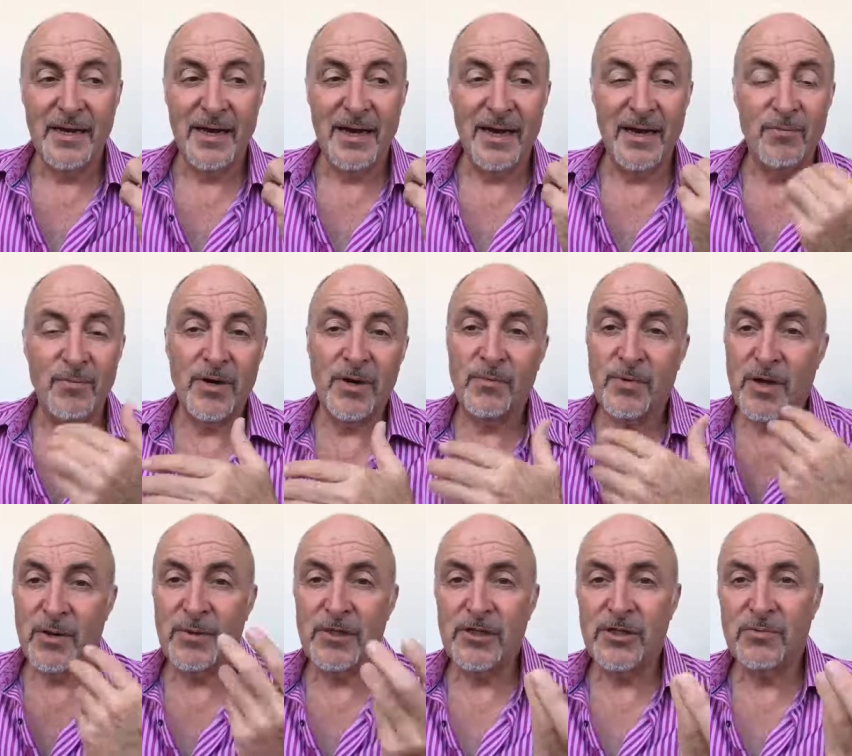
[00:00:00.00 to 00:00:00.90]
And what
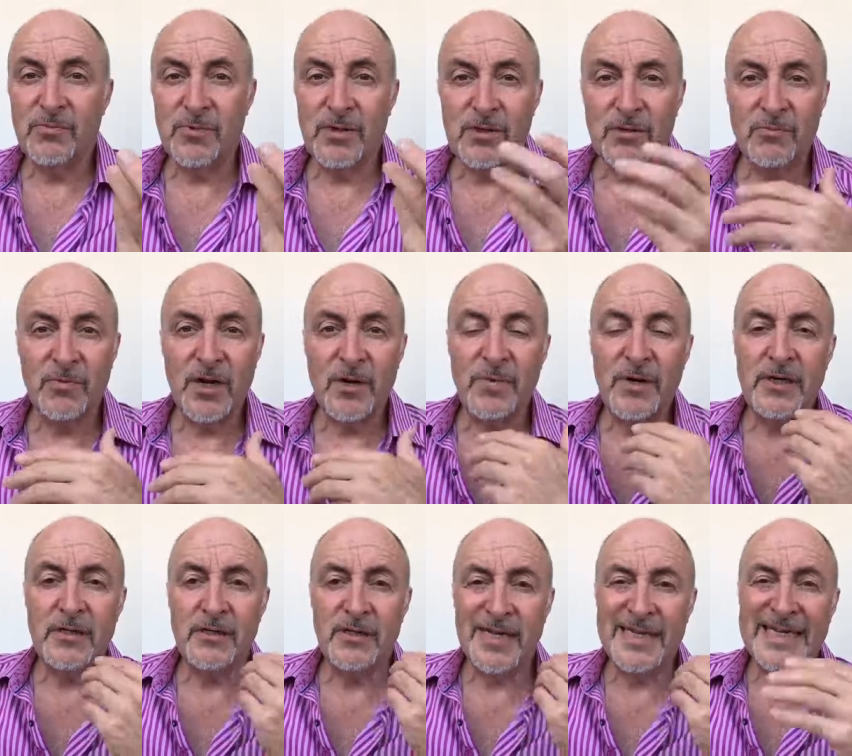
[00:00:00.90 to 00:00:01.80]
I went, to, what I
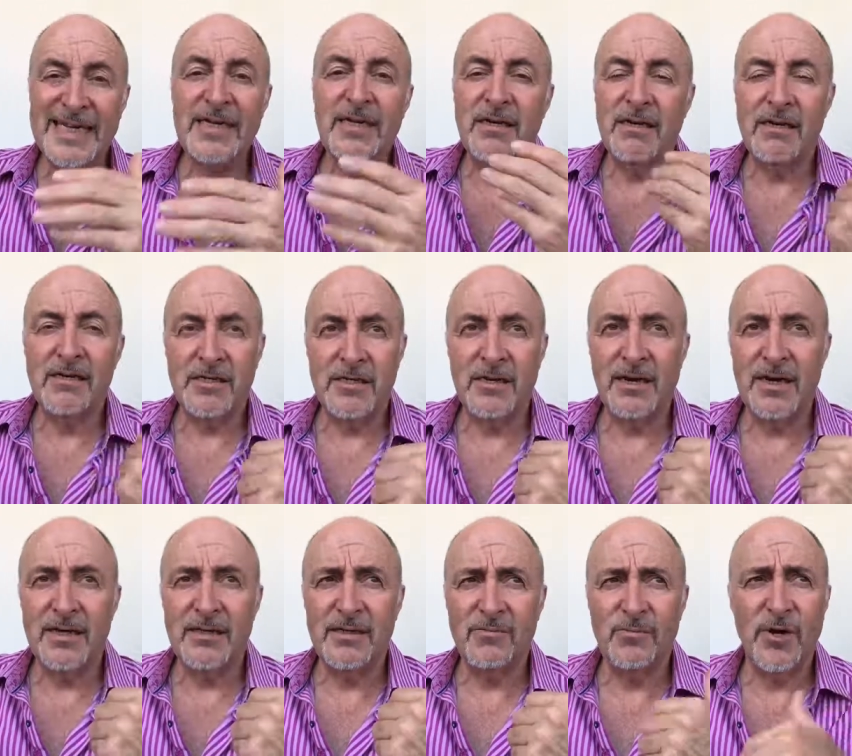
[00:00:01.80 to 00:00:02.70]
went, attended last
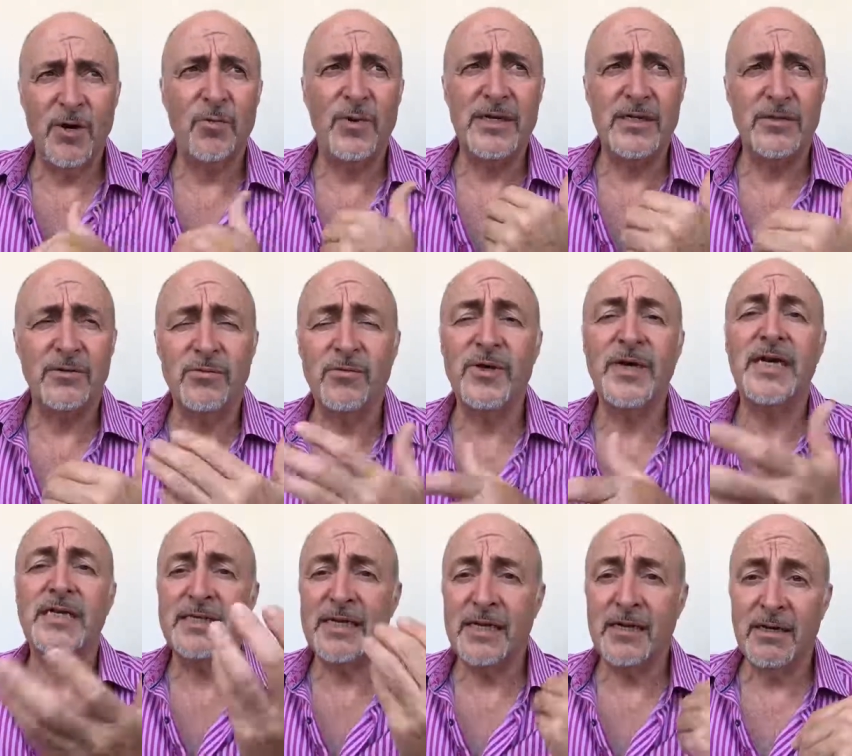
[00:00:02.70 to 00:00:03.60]
night, what I went to, what I
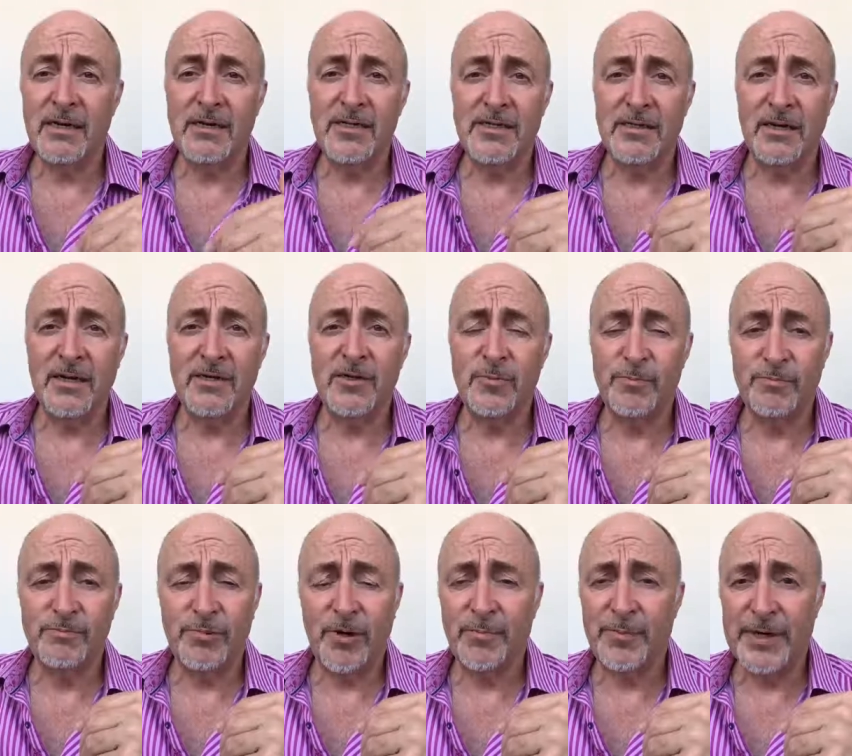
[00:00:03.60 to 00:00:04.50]
attended last night,
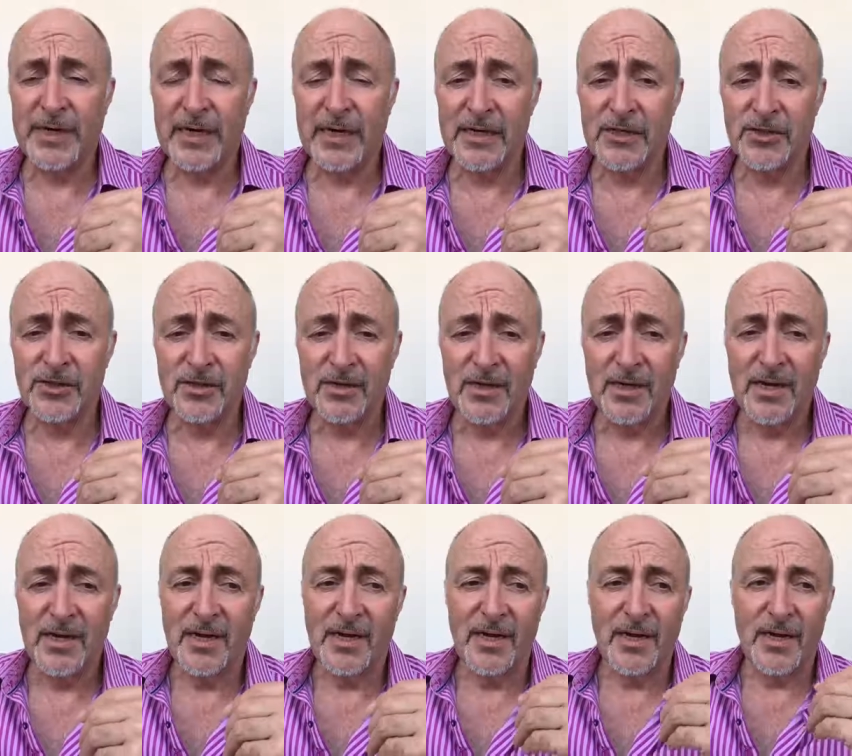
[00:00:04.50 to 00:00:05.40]
proper English,
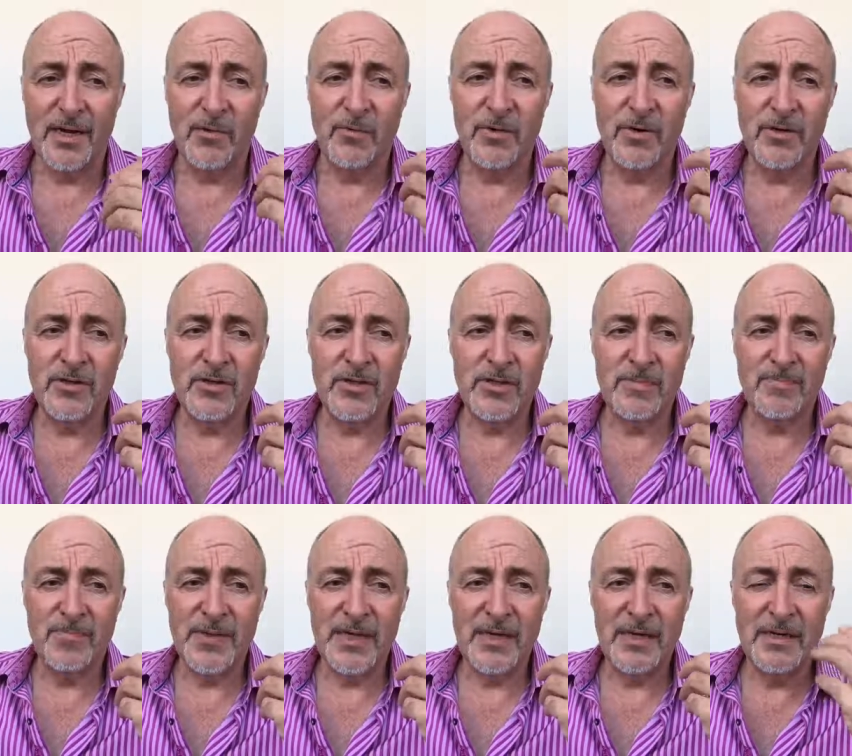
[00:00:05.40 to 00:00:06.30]
was
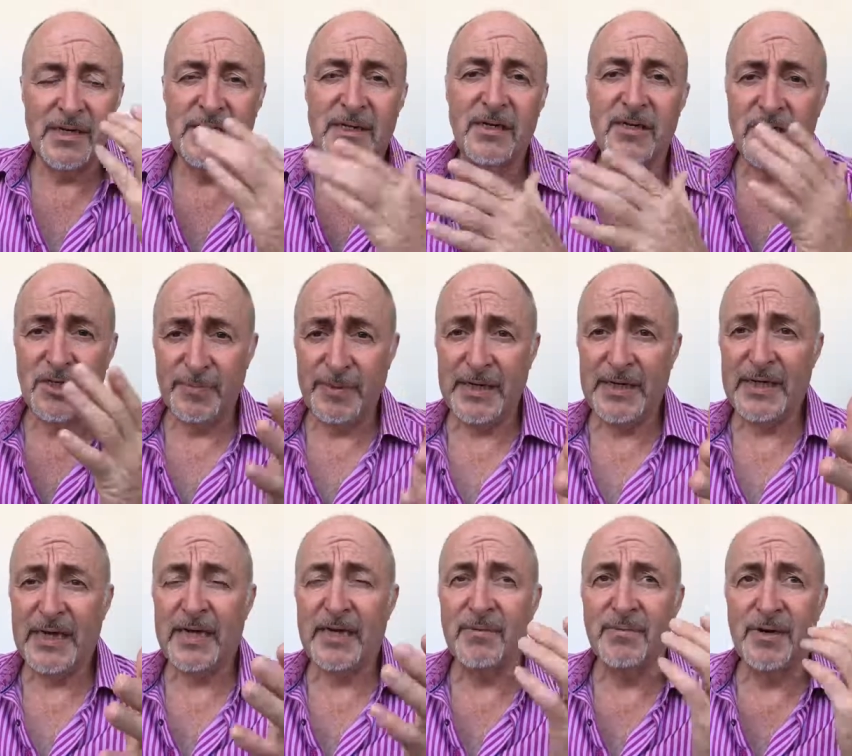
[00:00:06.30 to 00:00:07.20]
listed as speed
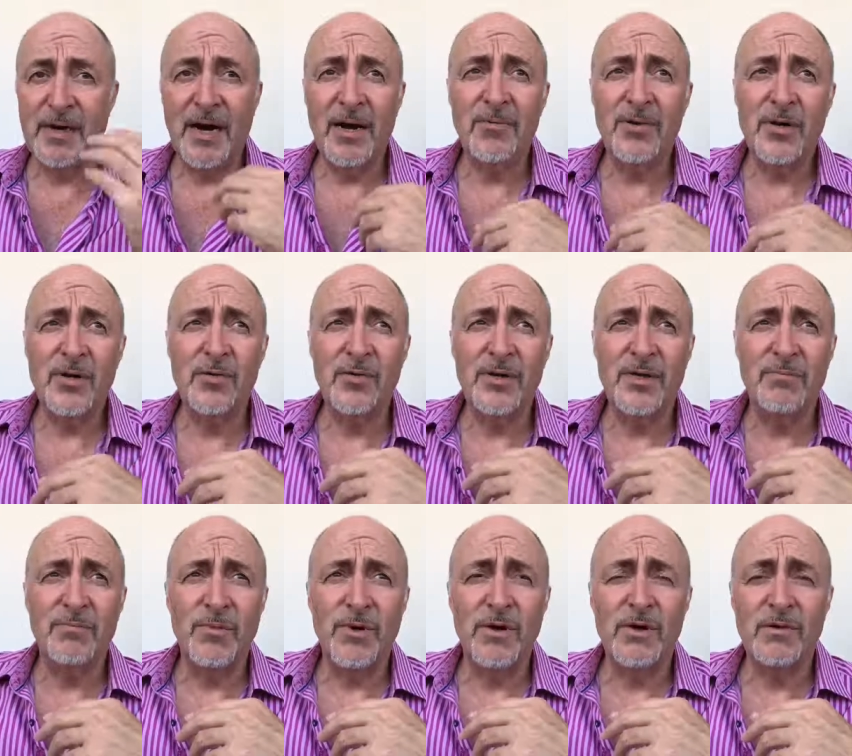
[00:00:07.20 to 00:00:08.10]
dating, but I would call it
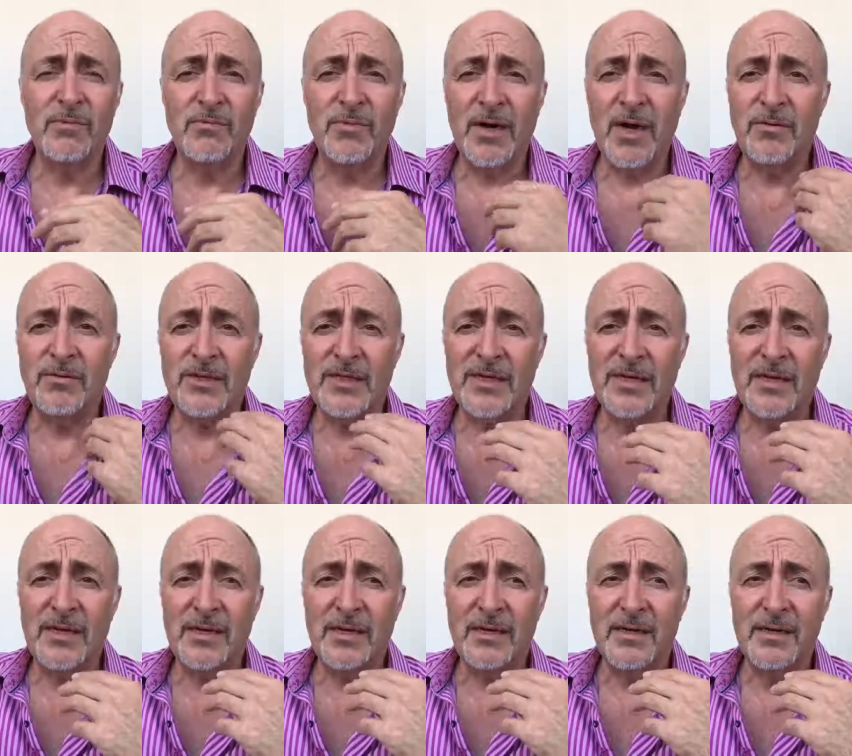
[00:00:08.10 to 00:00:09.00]
more what I would
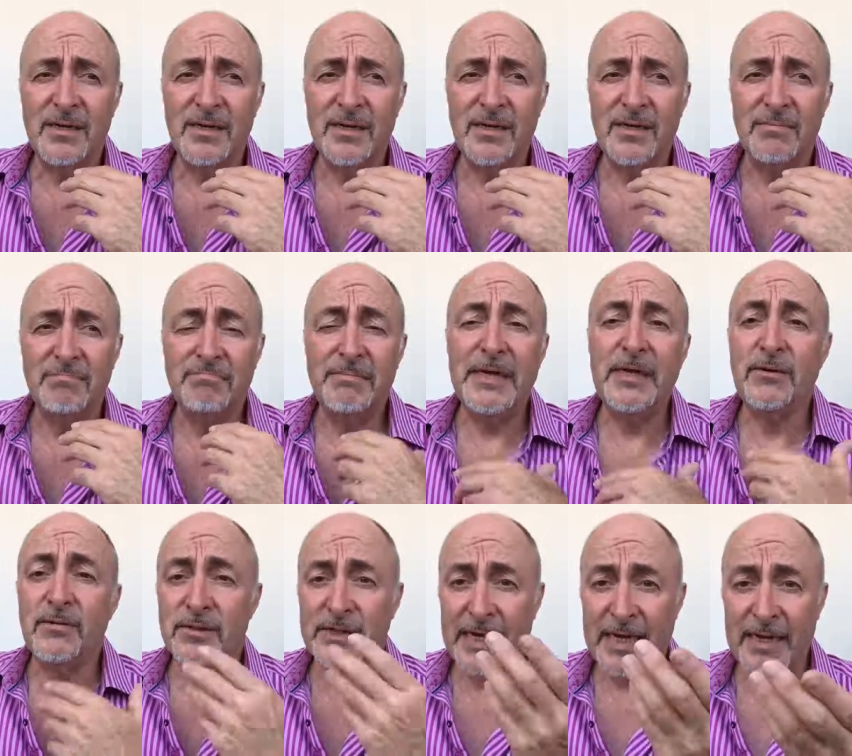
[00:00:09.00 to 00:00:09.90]
say
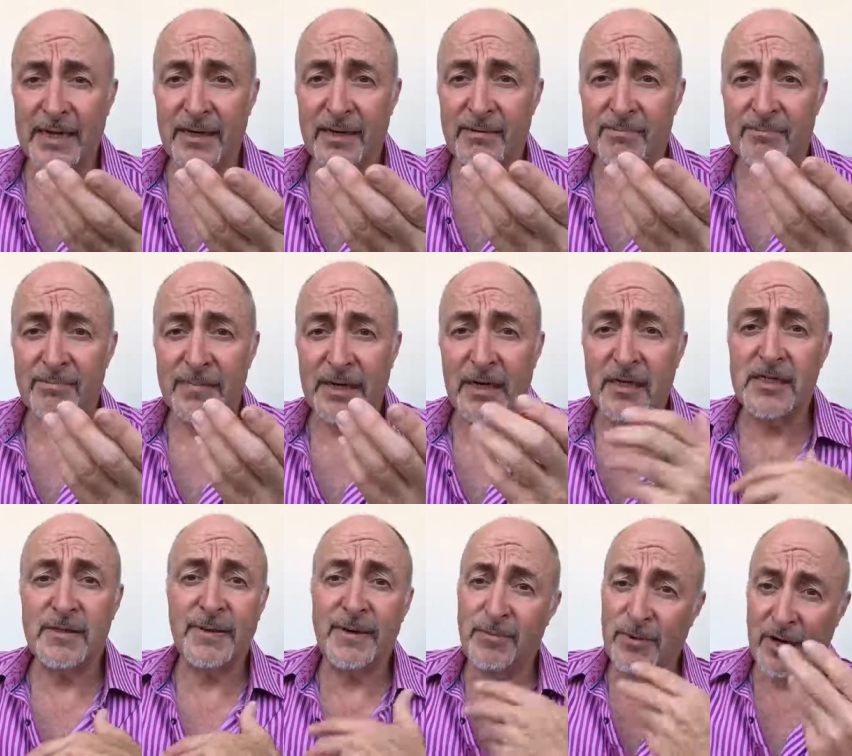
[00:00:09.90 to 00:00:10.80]
mingle dating. And I'll
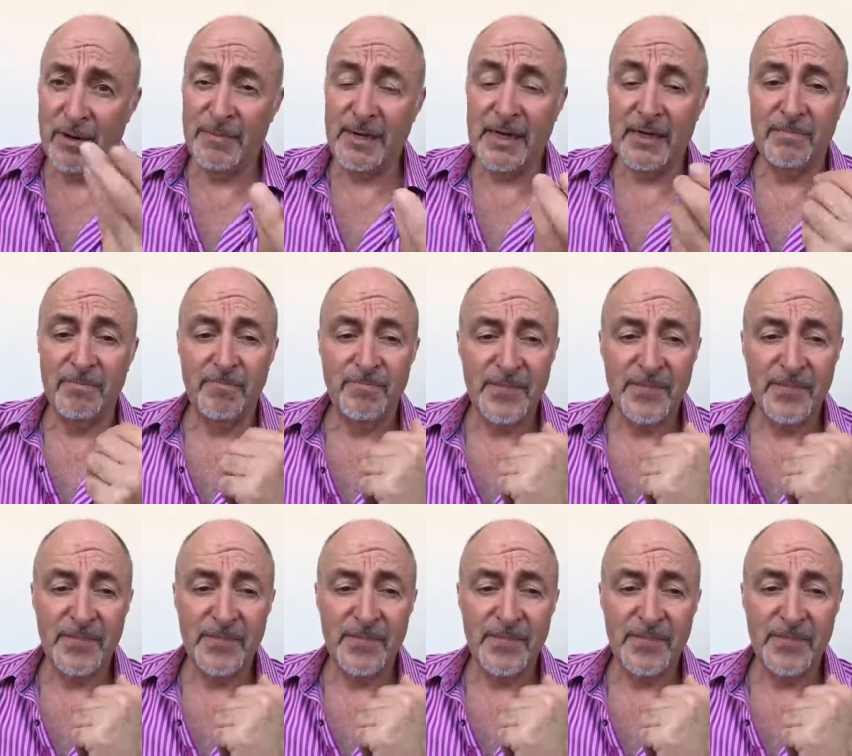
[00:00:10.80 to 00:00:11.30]
explain what I mean.